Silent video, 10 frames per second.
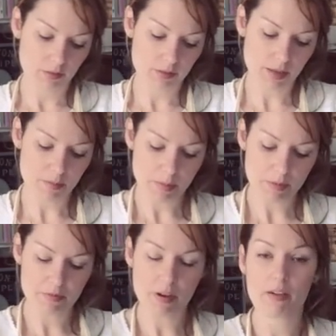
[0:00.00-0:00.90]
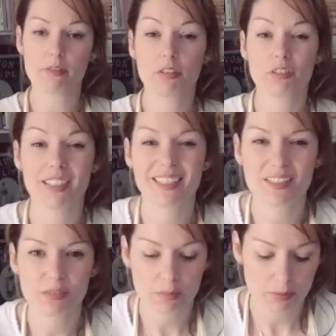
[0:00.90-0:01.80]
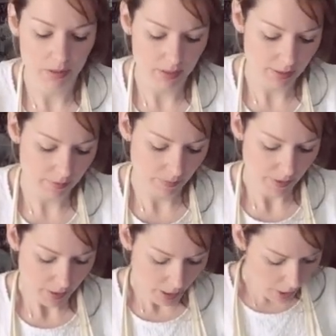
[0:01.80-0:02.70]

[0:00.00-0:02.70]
I'd say maybe 5 or 3, and it's going to be nice.